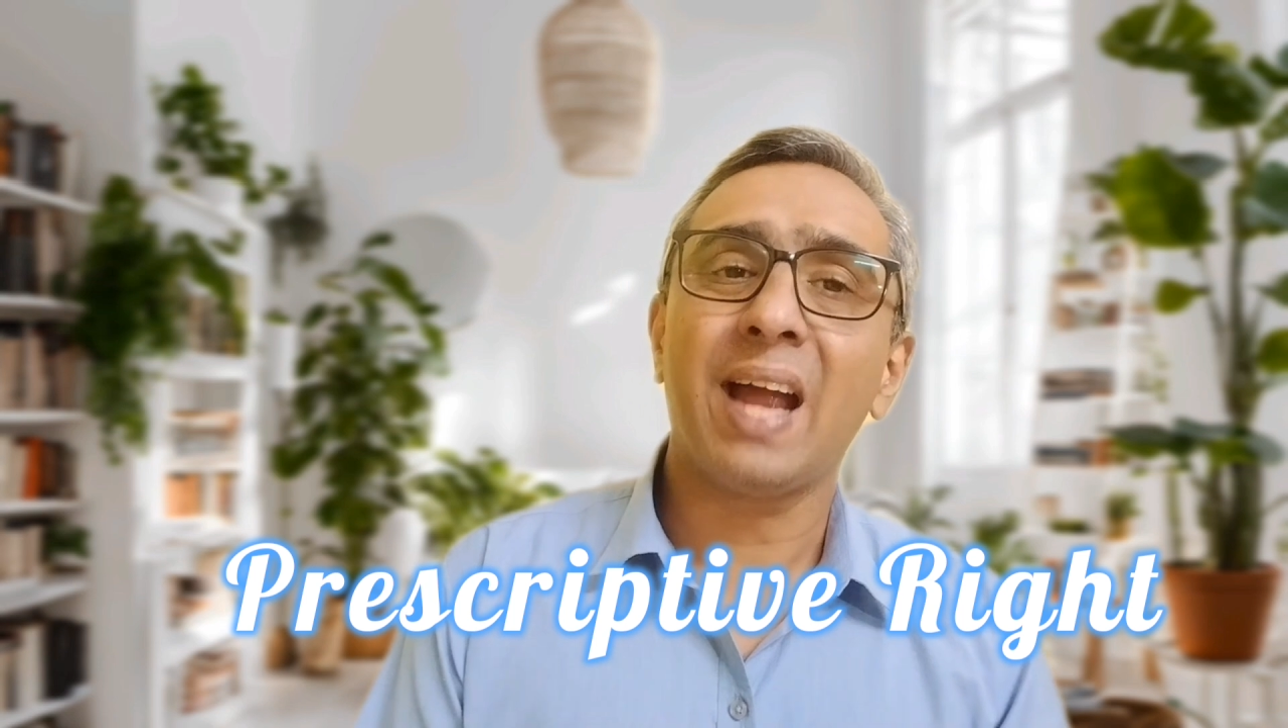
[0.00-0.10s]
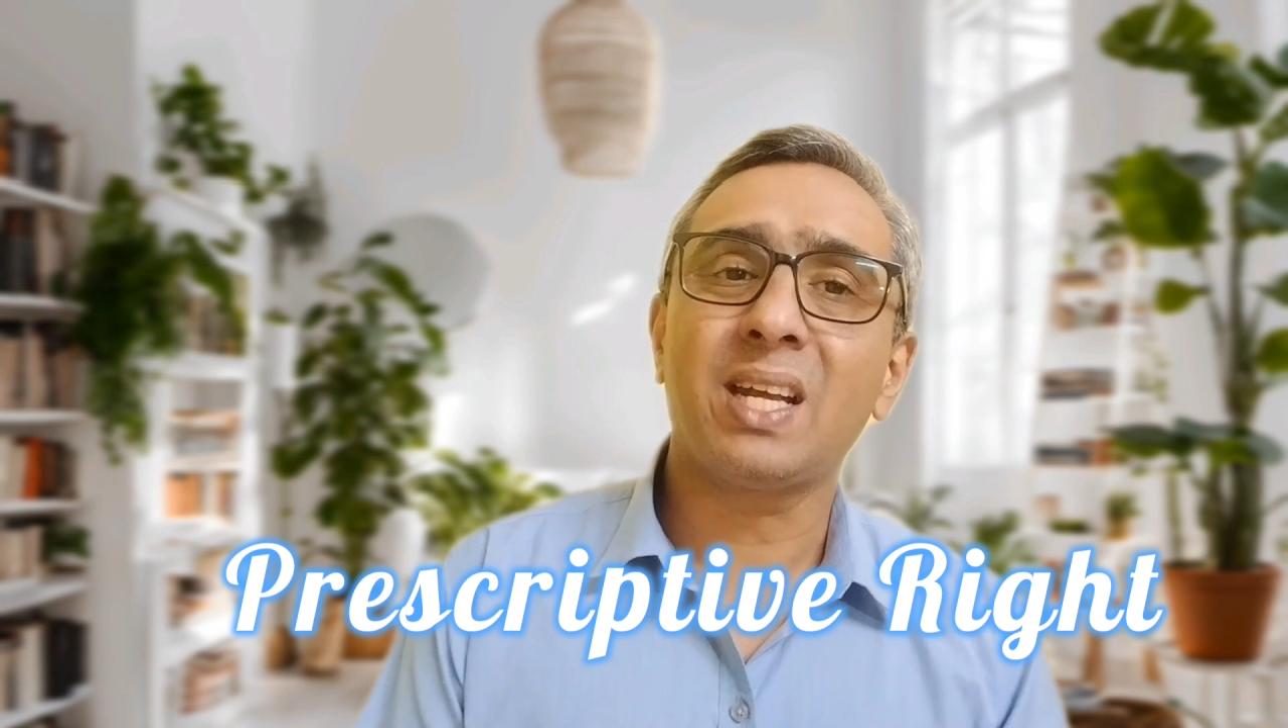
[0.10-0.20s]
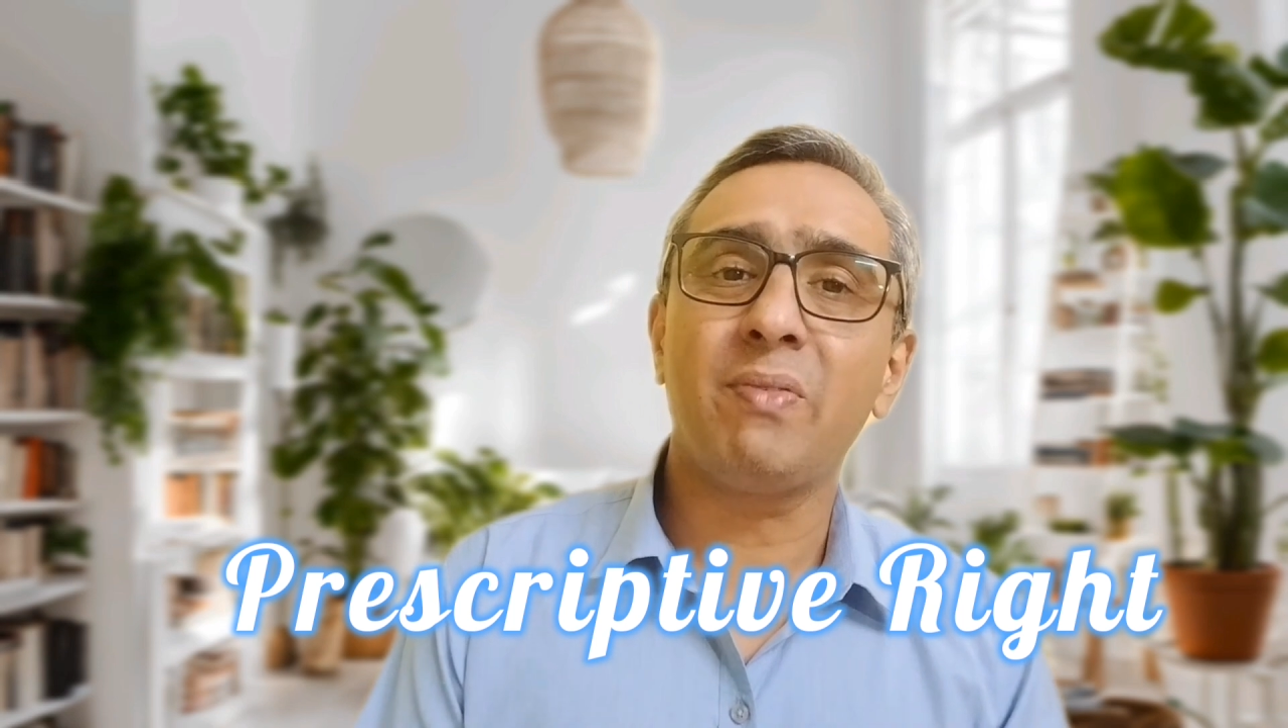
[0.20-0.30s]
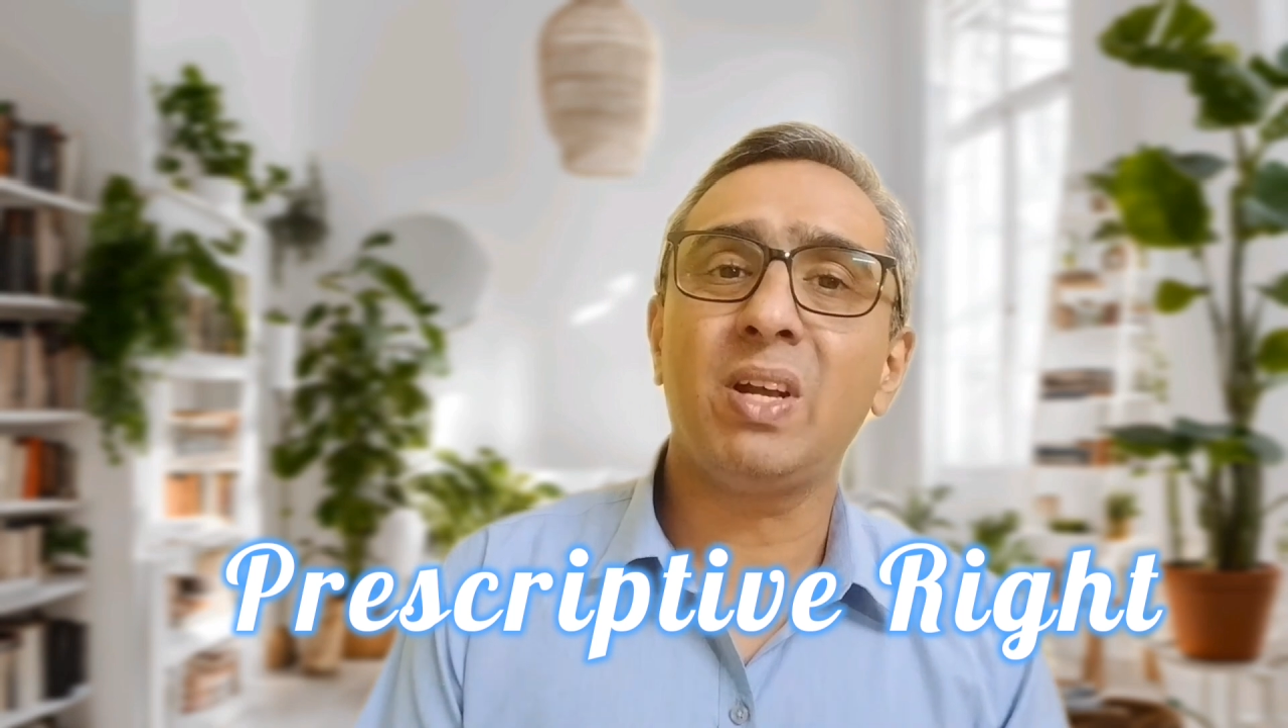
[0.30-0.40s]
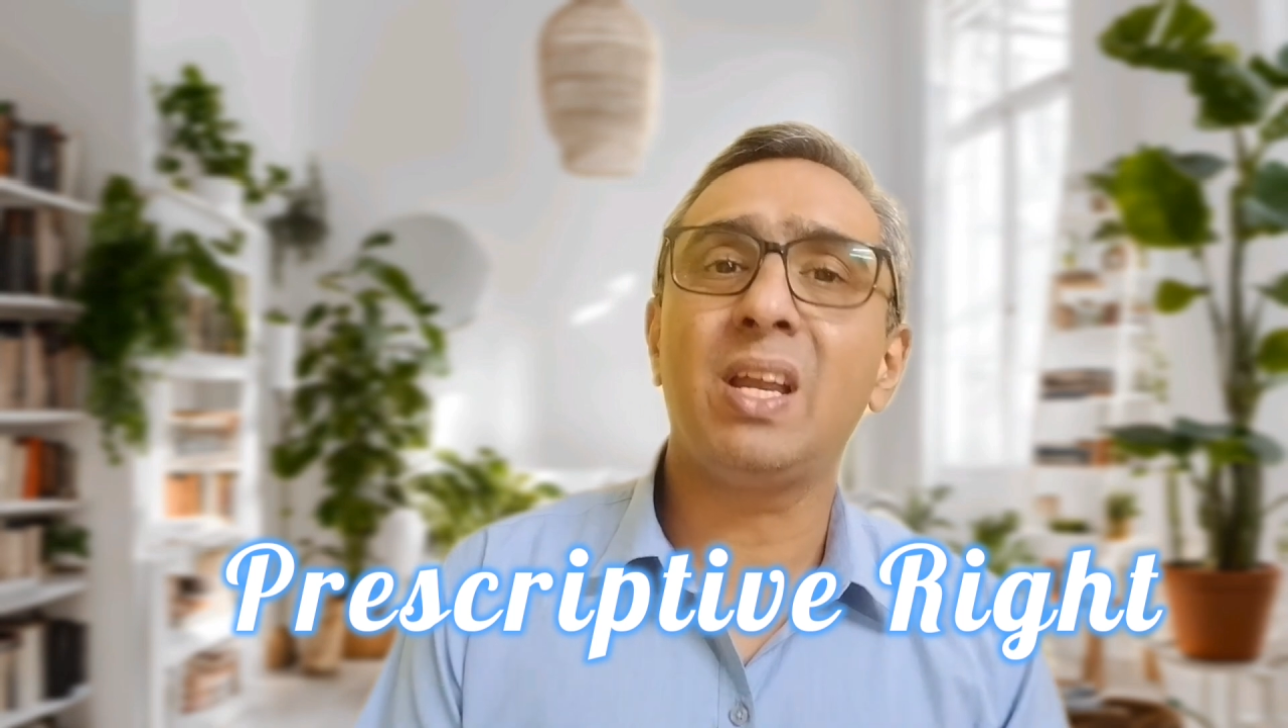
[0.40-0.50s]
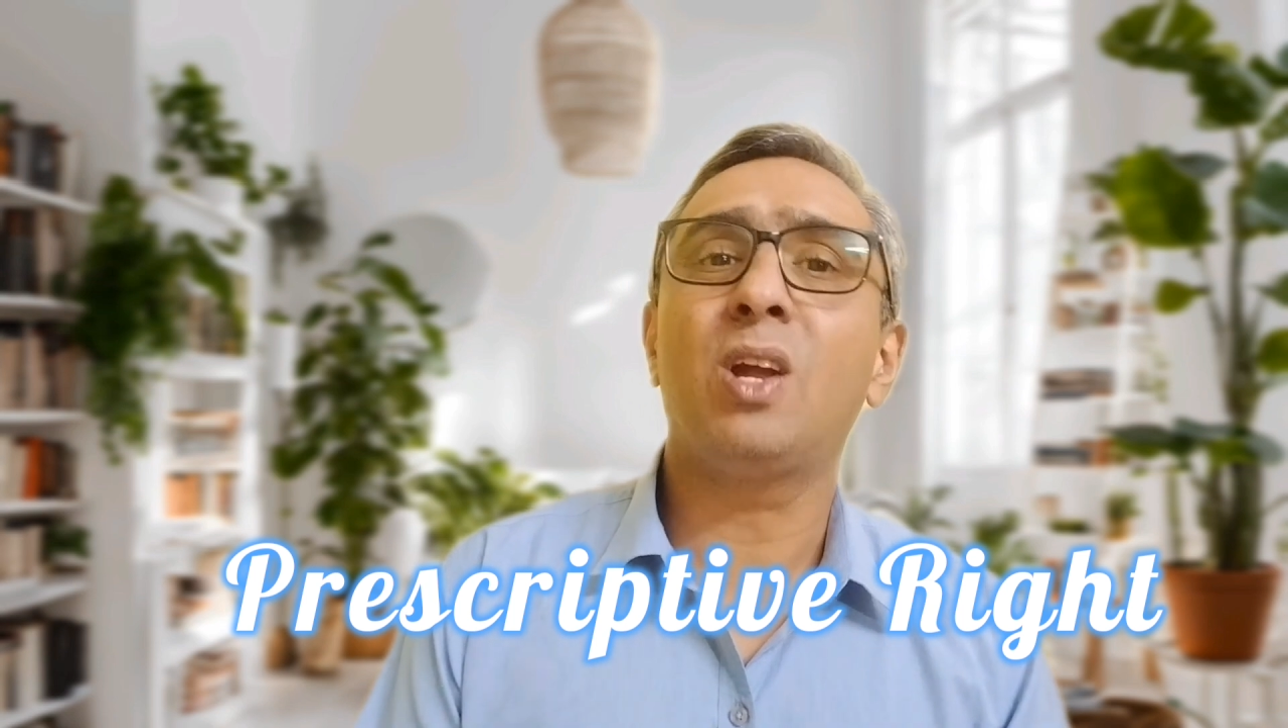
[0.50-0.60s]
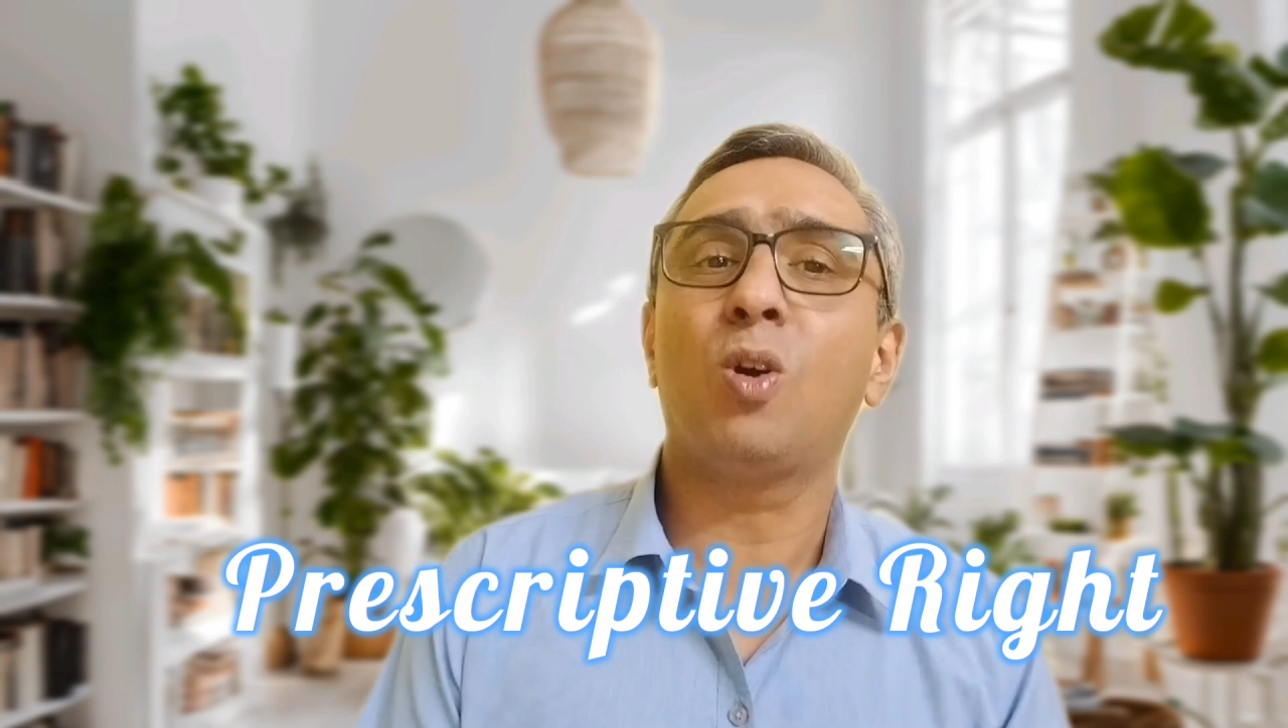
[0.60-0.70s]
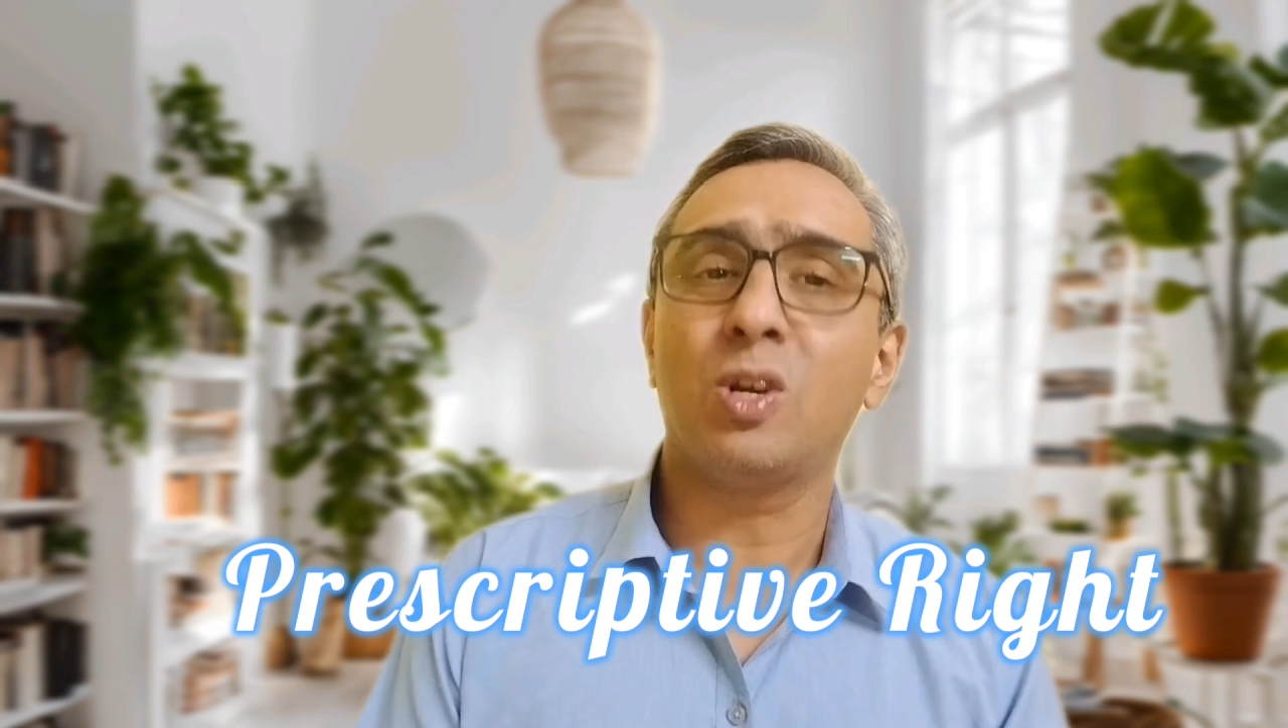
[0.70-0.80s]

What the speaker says: activity